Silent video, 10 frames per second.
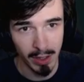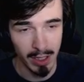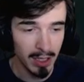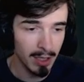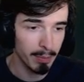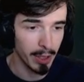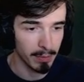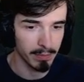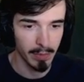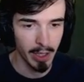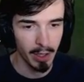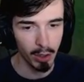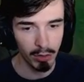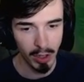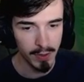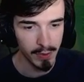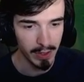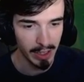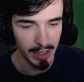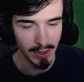here, but Orianna's on the
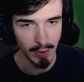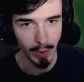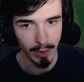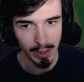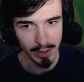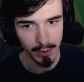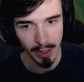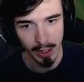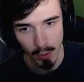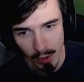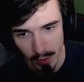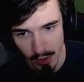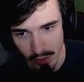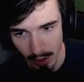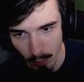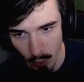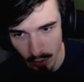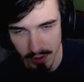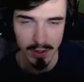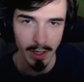case, so I don't need to do that. You always want to try and ward
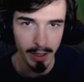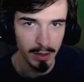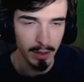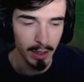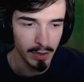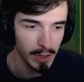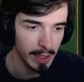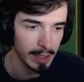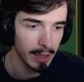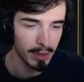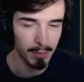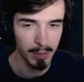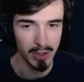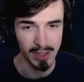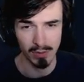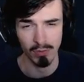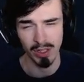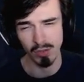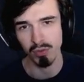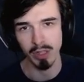this like chicken area because
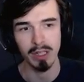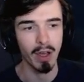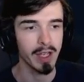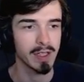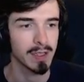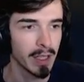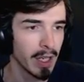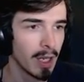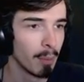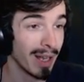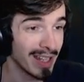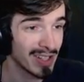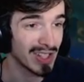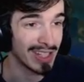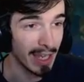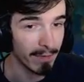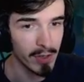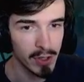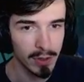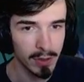it's a really nice place to get
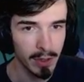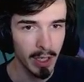vision.